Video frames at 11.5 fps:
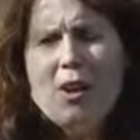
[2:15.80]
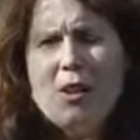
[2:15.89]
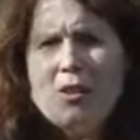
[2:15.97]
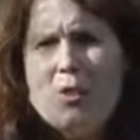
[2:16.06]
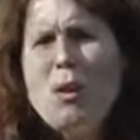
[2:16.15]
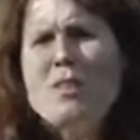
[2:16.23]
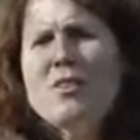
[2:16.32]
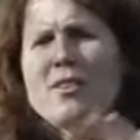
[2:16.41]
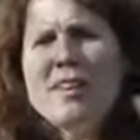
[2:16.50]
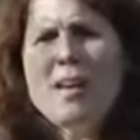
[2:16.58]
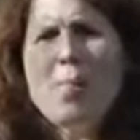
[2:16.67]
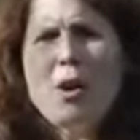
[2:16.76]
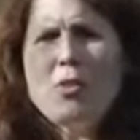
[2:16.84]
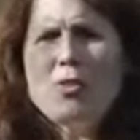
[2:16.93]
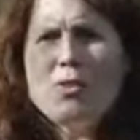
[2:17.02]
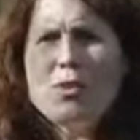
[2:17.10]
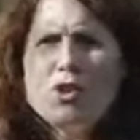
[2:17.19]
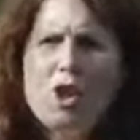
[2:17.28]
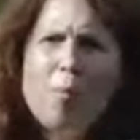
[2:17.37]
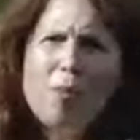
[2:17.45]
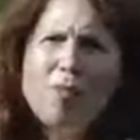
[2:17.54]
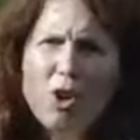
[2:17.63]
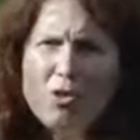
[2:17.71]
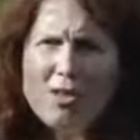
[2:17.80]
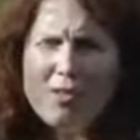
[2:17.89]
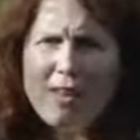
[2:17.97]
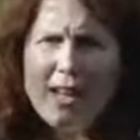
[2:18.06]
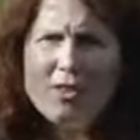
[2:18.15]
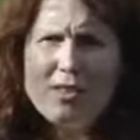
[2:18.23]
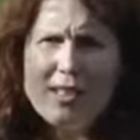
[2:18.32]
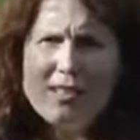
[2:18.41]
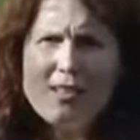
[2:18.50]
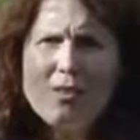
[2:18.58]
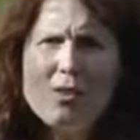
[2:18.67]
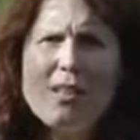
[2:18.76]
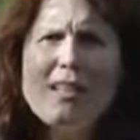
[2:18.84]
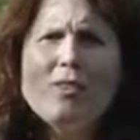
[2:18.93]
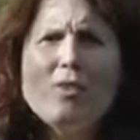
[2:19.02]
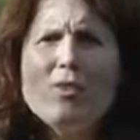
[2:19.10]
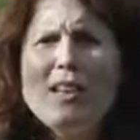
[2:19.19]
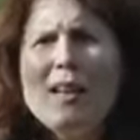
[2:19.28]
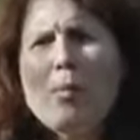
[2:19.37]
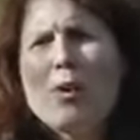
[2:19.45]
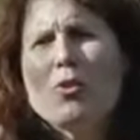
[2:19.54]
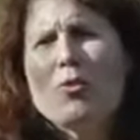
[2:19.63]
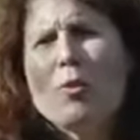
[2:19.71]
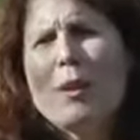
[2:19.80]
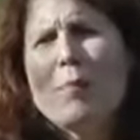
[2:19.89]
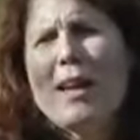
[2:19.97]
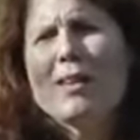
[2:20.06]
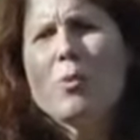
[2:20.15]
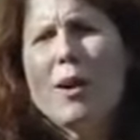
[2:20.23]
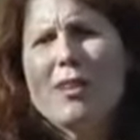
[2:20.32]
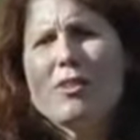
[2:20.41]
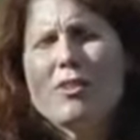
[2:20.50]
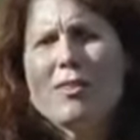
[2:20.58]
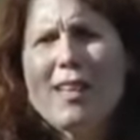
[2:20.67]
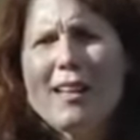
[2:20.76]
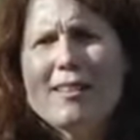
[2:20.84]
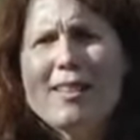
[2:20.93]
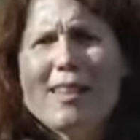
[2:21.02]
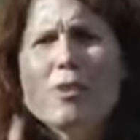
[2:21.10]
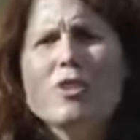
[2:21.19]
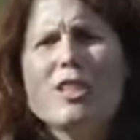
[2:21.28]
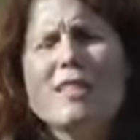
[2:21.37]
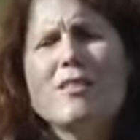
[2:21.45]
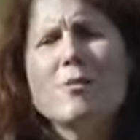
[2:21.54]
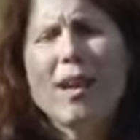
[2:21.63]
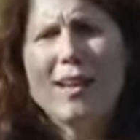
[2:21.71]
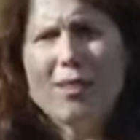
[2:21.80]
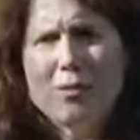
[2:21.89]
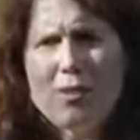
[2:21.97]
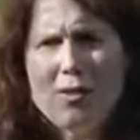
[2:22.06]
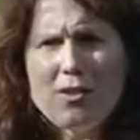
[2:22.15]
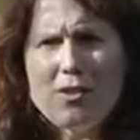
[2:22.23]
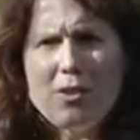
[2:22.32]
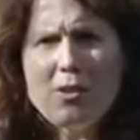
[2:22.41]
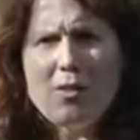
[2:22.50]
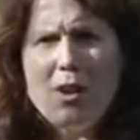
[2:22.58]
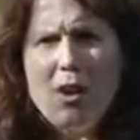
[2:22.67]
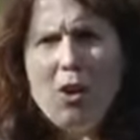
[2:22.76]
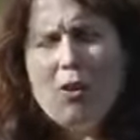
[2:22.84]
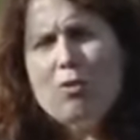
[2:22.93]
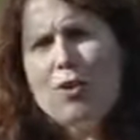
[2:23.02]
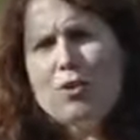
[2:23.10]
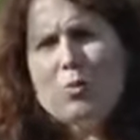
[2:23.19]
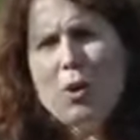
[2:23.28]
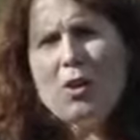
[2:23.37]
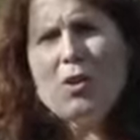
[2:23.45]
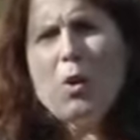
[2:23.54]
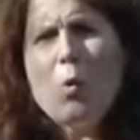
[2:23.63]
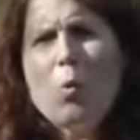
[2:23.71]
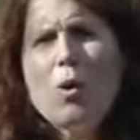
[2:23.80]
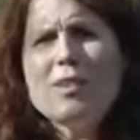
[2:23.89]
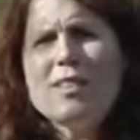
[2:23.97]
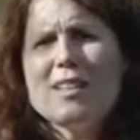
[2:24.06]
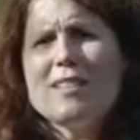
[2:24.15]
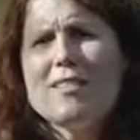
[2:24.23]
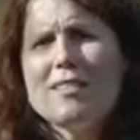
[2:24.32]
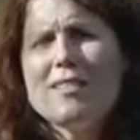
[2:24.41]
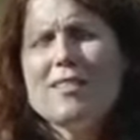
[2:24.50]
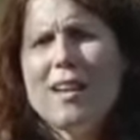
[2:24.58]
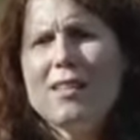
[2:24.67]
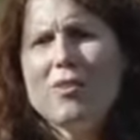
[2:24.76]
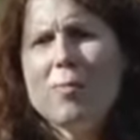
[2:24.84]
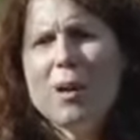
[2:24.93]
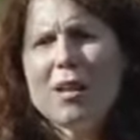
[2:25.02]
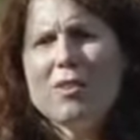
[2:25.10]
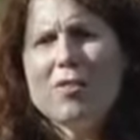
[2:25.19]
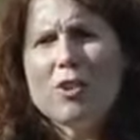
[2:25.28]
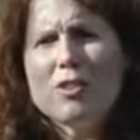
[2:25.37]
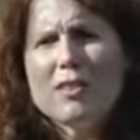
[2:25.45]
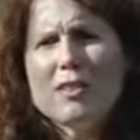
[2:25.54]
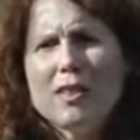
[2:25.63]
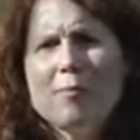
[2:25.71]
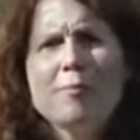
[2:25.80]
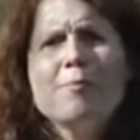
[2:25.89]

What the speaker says: So when you think about the job of a conservationist, you need to think about three main questions that he or she is trying to answer. First one, what is the state of biodiversity?